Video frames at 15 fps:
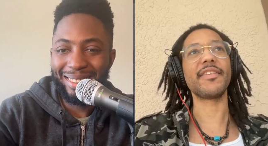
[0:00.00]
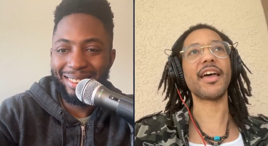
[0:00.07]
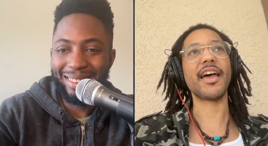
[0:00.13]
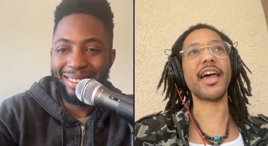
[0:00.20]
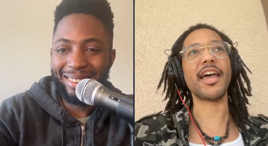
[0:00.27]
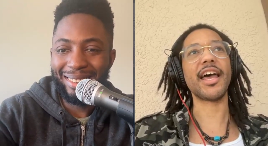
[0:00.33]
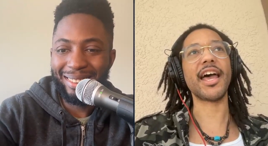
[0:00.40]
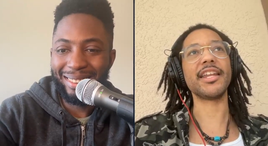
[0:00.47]

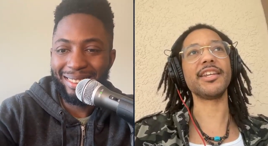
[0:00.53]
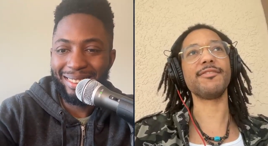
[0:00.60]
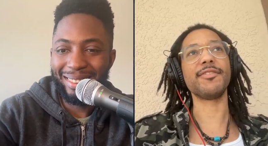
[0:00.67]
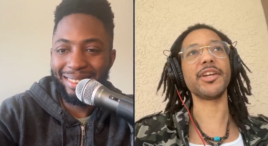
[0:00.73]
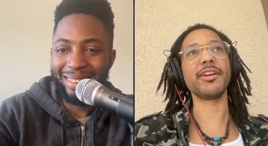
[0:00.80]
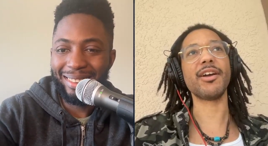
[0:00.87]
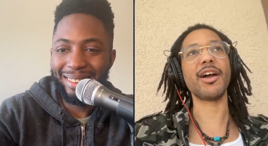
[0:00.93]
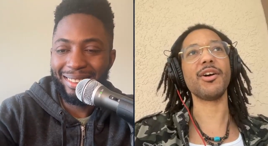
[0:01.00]
Speaker 1: I, I had to
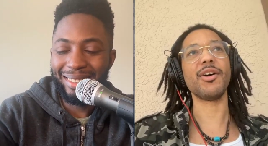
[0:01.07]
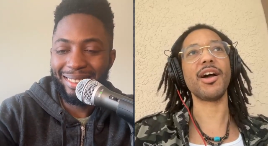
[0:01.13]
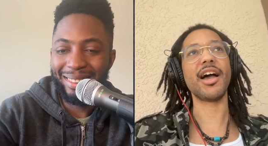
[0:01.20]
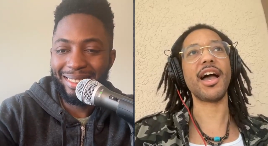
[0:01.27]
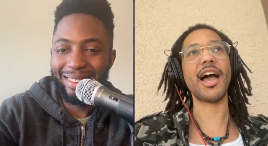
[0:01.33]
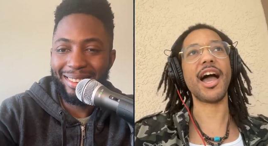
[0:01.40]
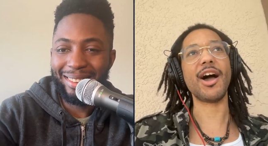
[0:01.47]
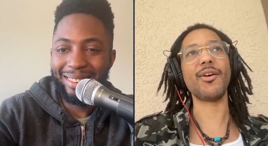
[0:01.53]
figure out
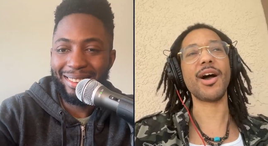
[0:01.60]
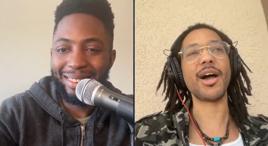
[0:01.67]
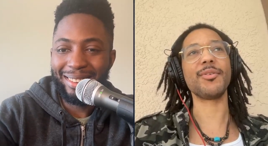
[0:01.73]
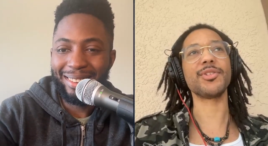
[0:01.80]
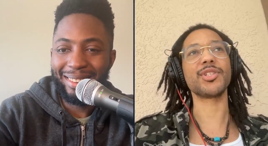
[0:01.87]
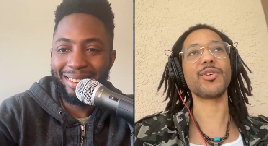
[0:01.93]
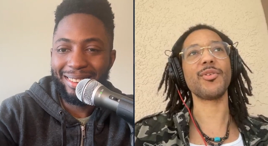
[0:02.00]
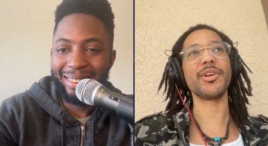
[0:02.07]
how
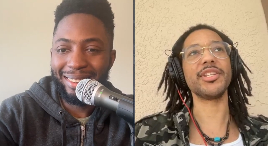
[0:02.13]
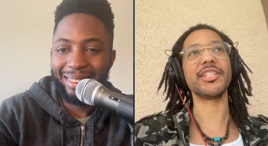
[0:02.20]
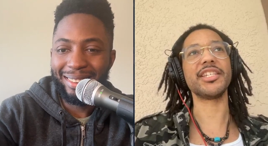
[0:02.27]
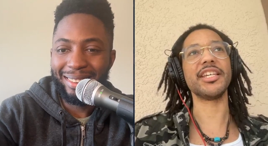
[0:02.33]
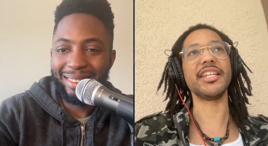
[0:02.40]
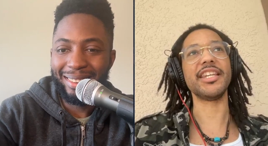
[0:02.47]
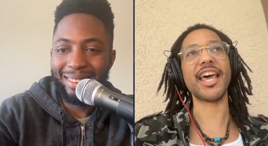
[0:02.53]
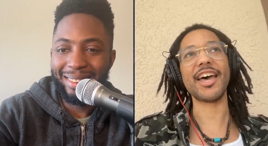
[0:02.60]
I was going
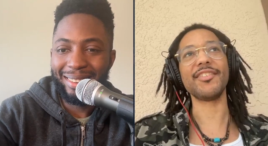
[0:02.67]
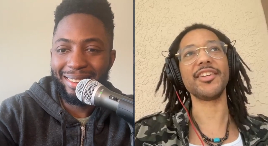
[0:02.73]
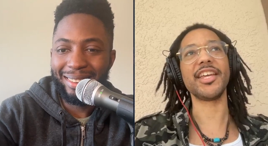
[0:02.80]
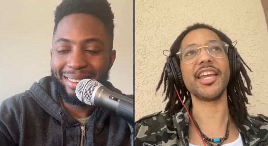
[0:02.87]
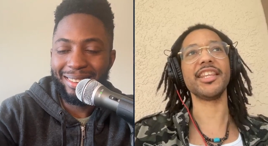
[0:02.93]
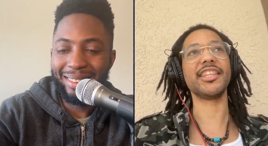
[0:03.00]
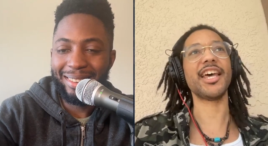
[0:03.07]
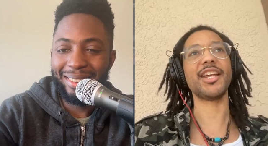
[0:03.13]
to
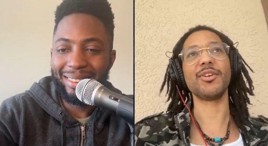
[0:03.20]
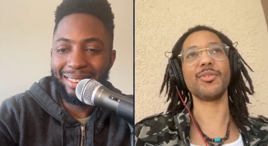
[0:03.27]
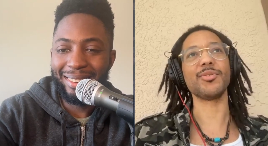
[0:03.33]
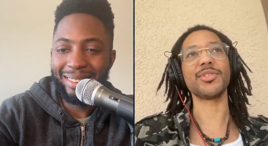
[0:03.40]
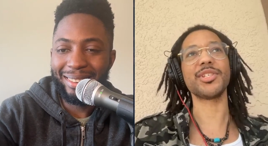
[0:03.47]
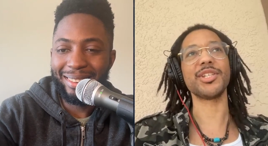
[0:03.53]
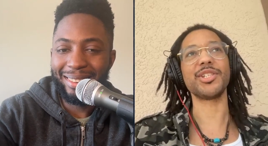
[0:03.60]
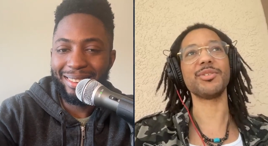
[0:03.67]
navigate that
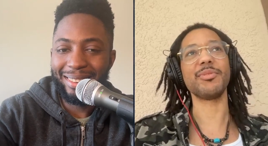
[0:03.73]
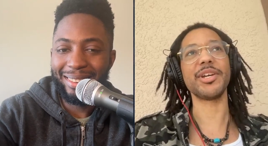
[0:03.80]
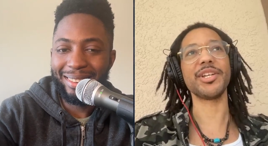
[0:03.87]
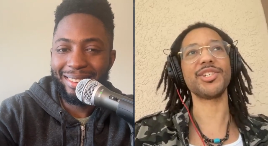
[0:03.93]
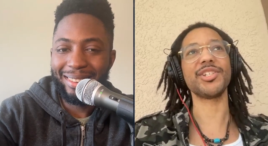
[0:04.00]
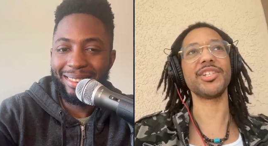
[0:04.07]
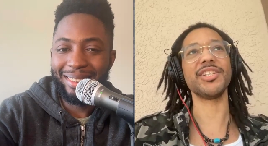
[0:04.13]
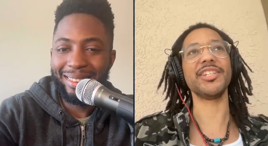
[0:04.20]
whole
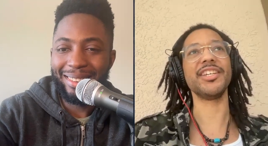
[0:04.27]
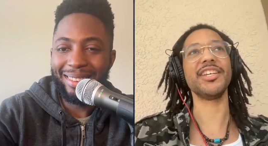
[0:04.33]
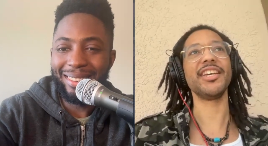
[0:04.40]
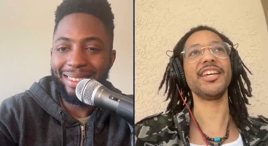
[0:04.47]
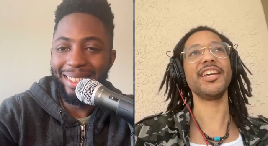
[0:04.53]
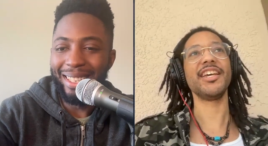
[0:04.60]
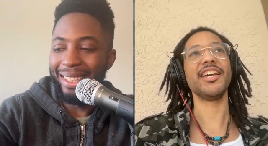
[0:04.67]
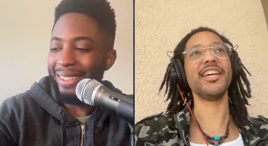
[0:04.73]
situation.
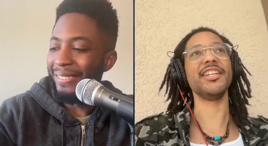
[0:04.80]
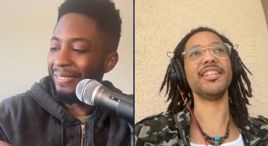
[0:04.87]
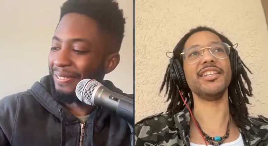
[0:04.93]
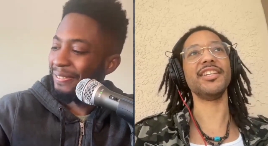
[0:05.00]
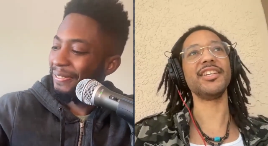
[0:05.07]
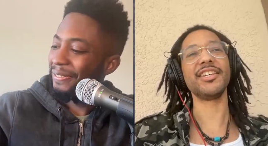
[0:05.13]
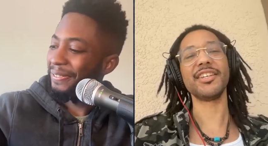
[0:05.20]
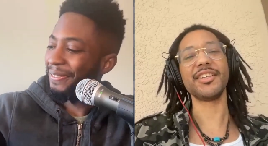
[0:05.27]
Yeah.
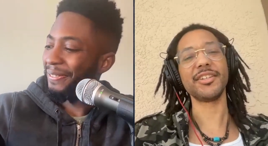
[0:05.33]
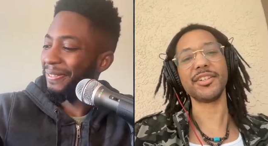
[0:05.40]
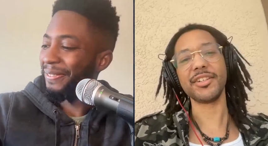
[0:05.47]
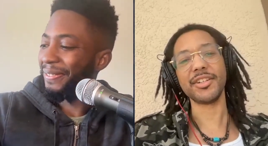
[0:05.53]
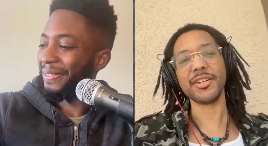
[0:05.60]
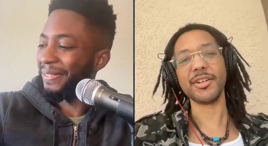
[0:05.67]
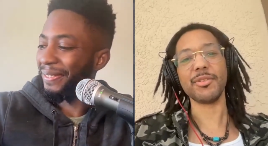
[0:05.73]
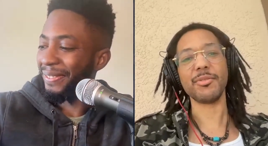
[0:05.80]
And
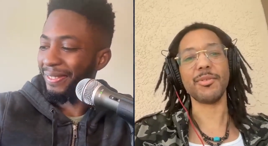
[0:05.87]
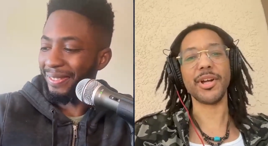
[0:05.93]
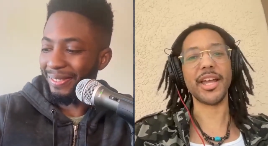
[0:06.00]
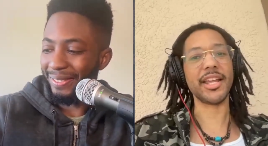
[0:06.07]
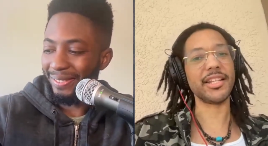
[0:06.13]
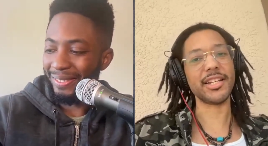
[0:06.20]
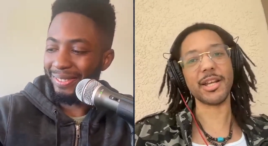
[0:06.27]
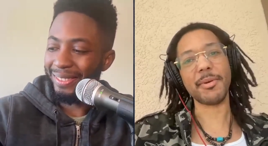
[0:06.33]

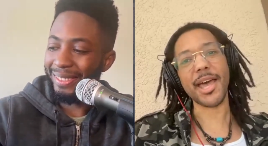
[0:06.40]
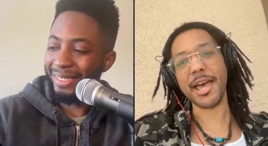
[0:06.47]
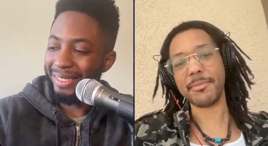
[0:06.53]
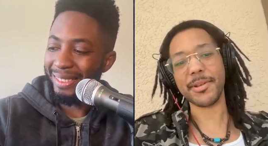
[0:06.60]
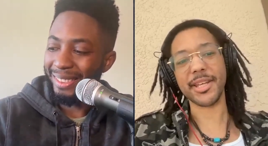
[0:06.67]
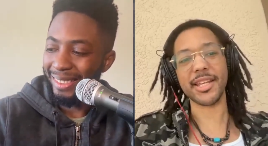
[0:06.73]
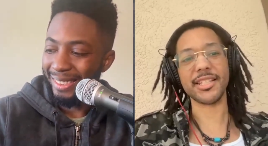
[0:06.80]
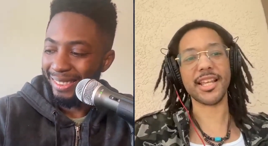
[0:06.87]
what ended up
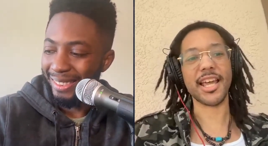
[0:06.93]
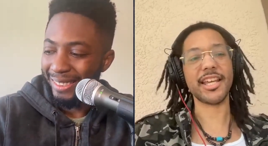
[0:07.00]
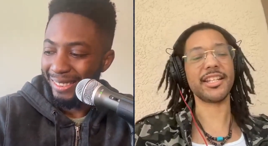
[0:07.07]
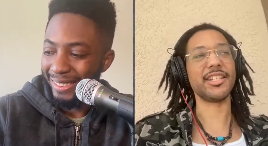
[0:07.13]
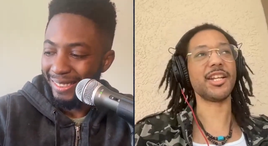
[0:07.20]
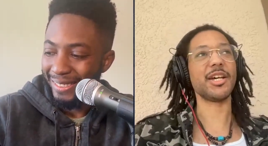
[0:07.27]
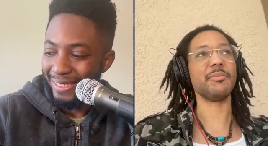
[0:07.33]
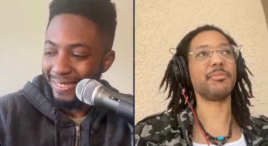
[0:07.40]
happening is I
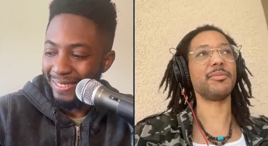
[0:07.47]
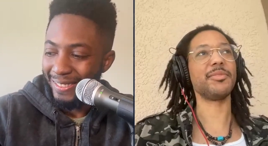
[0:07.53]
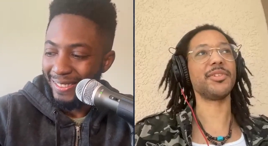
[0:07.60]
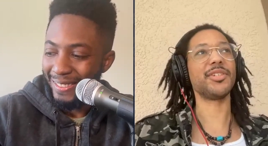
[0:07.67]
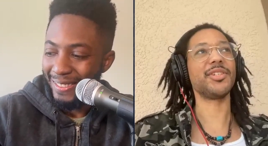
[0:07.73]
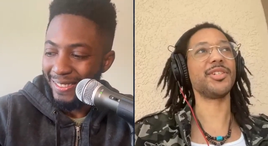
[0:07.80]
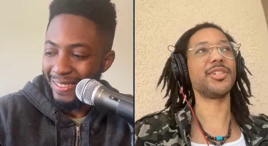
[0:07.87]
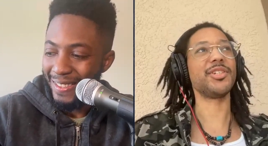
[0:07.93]
ended up
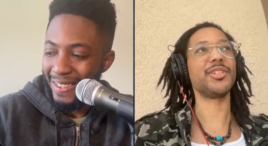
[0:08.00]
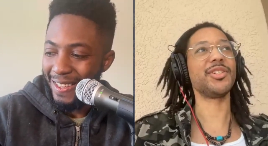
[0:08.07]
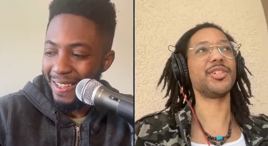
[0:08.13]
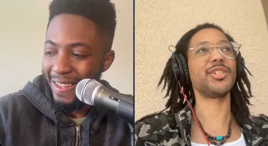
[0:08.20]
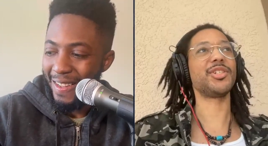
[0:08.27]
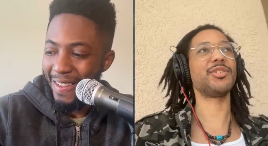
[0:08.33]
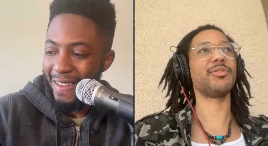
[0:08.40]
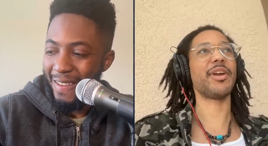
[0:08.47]

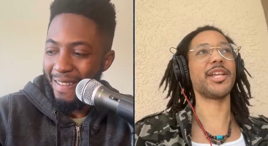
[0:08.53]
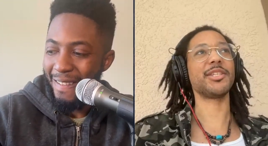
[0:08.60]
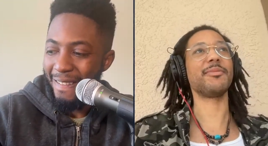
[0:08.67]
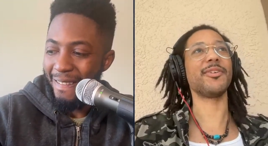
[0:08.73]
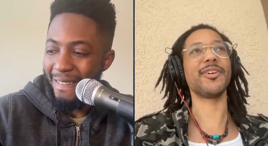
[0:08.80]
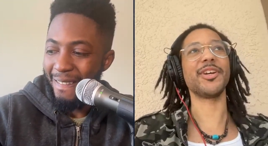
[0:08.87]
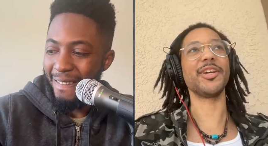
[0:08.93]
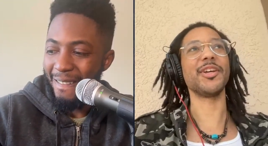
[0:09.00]

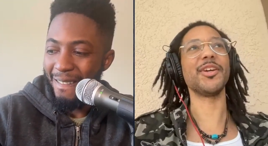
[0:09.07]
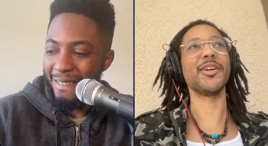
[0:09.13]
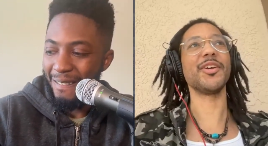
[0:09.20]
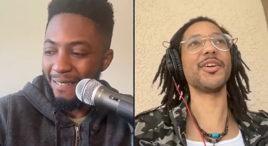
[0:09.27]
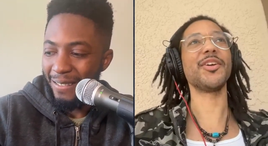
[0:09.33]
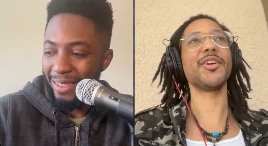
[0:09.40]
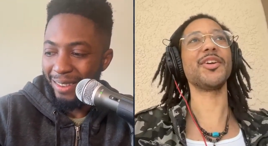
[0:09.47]
transferring